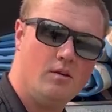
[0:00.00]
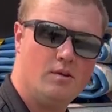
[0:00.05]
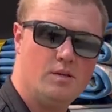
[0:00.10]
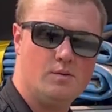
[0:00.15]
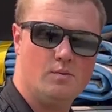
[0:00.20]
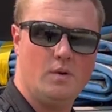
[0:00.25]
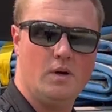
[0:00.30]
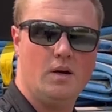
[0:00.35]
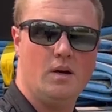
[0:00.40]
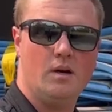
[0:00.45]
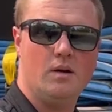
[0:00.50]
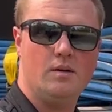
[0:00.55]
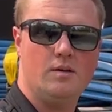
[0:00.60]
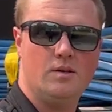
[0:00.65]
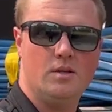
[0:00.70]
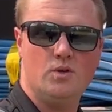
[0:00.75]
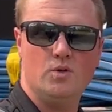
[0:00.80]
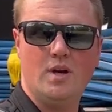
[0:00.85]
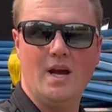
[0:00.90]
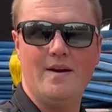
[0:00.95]
is where
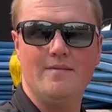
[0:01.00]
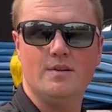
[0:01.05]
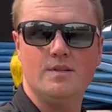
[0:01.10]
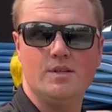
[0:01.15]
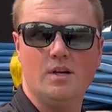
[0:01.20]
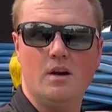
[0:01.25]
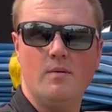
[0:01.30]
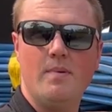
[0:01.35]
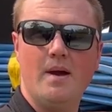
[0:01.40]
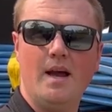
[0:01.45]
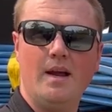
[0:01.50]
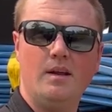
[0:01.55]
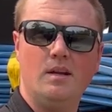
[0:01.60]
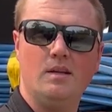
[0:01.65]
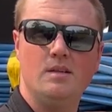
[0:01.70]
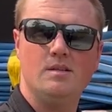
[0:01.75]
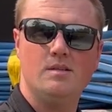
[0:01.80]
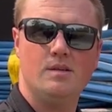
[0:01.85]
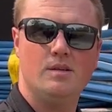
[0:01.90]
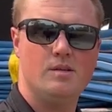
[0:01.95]
the driver's air pack
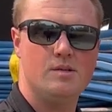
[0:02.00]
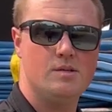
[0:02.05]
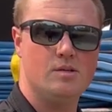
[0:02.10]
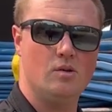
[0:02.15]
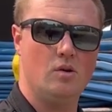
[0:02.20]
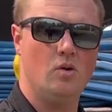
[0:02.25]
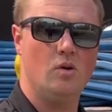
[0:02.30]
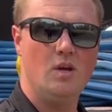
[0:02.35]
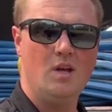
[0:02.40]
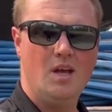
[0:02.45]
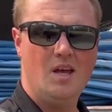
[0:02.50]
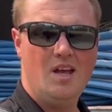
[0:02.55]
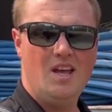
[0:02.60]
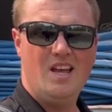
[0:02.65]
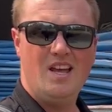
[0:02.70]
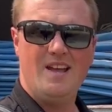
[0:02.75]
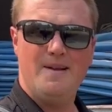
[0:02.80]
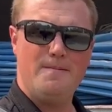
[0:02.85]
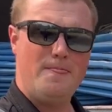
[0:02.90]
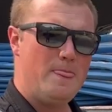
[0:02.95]
is. So
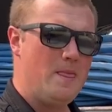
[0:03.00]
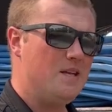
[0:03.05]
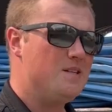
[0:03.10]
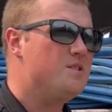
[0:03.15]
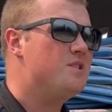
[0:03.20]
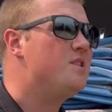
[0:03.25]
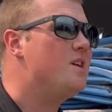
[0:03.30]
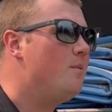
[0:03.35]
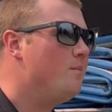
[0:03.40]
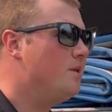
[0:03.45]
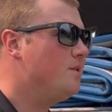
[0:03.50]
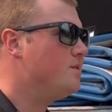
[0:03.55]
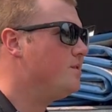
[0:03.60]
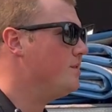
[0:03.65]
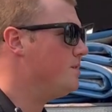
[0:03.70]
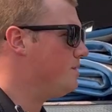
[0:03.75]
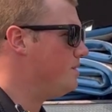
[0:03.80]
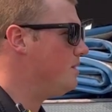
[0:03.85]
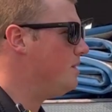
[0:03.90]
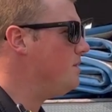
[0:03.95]
in some
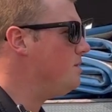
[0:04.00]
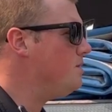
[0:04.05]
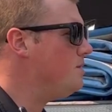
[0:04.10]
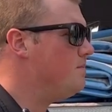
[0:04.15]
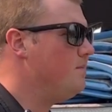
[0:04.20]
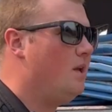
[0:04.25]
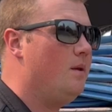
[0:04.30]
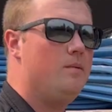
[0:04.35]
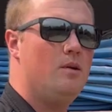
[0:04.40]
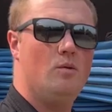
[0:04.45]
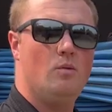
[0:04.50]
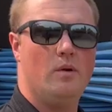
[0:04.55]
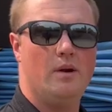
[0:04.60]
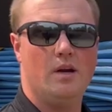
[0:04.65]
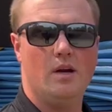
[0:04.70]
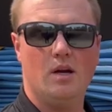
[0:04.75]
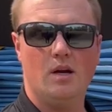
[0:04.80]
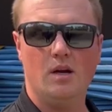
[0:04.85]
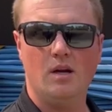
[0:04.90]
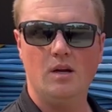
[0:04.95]
instances, maybe
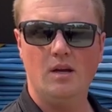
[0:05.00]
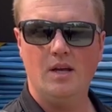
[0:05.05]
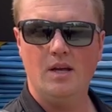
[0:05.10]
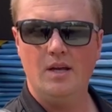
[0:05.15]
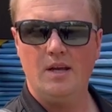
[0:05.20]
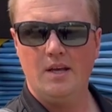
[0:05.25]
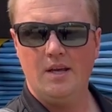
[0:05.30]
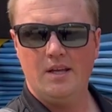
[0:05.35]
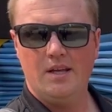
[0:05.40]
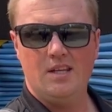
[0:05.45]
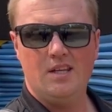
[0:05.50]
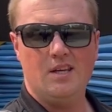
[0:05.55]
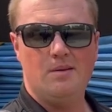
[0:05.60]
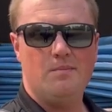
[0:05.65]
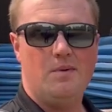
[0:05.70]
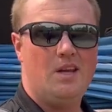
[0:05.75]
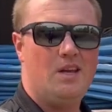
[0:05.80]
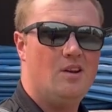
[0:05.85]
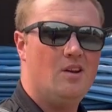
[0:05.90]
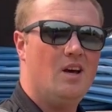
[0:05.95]
where you
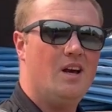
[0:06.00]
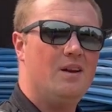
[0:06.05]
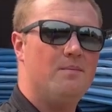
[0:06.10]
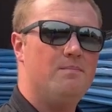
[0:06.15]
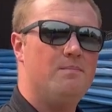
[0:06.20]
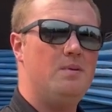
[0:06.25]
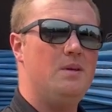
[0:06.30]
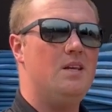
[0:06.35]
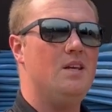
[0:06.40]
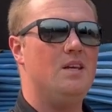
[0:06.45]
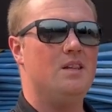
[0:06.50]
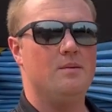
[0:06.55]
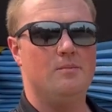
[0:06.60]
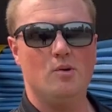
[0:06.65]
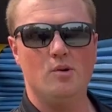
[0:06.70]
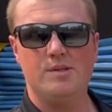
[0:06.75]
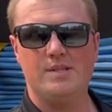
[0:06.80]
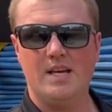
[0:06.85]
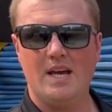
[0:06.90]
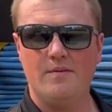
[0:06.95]
may not be in the
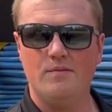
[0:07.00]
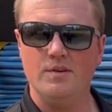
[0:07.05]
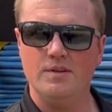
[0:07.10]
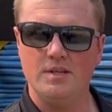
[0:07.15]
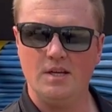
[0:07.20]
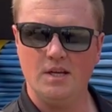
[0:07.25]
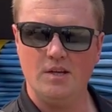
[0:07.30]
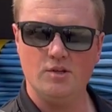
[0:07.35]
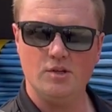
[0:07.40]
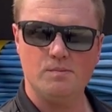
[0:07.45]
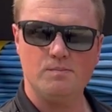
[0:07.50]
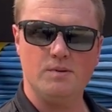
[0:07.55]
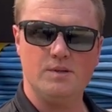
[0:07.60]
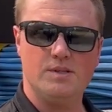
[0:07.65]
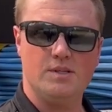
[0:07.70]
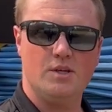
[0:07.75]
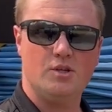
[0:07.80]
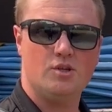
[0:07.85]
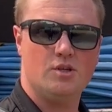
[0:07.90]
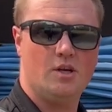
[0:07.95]
most advantageous
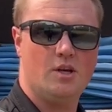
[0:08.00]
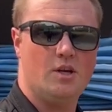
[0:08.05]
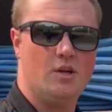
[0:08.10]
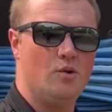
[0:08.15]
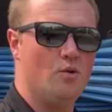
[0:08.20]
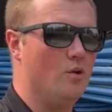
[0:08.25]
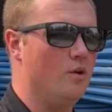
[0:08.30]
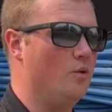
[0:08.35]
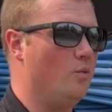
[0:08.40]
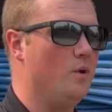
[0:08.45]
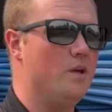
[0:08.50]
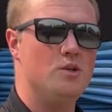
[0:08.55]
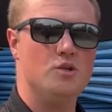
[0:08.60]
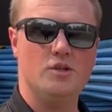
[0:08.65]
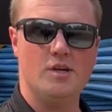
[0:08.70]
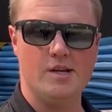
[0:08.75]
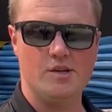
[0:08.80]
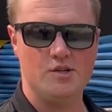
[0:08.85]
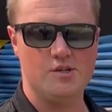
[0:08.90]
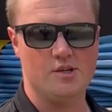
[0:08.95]
position, or the wind
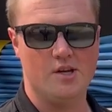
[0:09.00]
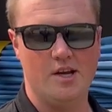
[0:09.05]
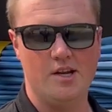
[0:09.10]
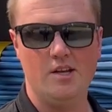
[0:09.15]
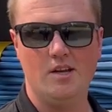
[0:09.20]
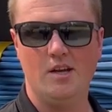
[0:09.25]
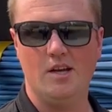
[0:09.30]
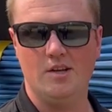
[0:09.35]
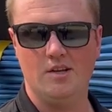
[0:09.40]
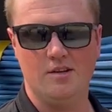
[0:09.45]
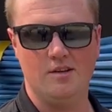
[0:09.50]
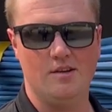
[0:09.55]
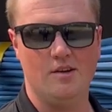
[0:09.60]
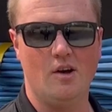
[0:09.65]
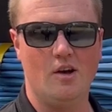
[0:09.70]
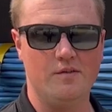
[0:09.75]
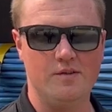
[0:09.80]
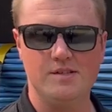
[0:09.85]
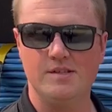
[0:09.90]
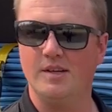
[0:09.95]
changes on you and
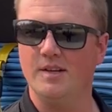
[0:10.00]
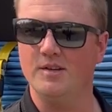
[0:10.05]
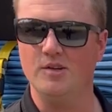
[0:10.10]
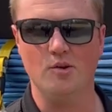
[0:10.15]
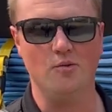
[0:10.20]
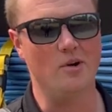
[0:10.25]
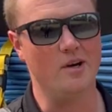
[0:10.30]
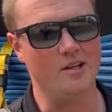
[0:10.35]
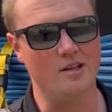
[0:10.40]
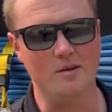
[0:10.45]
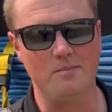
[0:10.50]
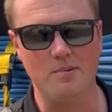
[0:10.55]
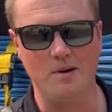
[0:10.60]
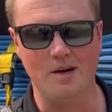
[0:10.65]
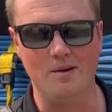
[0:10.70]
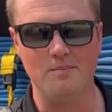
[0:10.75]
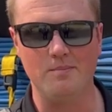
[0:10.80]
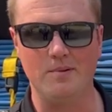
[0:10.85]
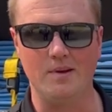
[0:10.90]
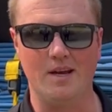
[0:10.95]
all of a sudden you're running the
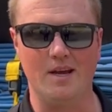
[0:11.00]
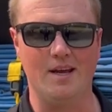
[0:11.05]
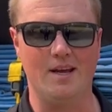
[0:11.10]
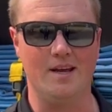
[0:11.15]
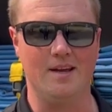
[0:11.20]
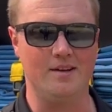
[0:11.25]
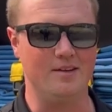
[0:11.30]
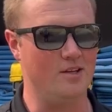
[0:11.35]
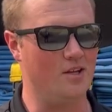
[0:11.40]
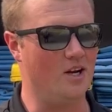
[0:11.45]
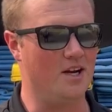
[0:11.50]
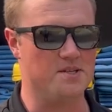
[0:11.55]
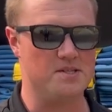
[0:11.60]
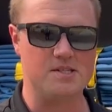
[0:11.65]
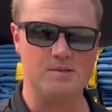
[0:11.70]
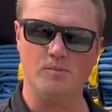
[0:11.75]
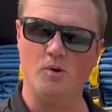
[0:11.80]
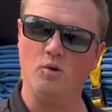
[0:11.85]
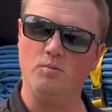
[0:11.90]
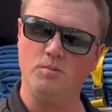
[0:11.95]
pump and you got
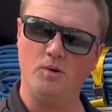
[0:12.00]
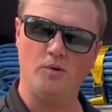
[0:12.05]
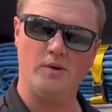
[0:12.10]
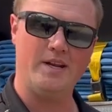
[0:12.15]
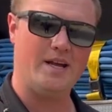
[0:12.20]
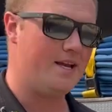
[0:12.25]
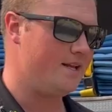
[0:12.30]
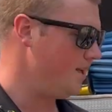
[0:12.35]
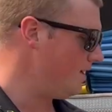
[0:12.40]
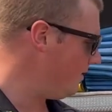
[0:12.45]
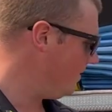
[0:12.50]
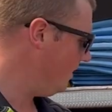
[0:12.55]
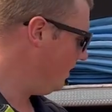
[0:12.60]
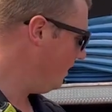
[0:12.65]
smoke blowing at you,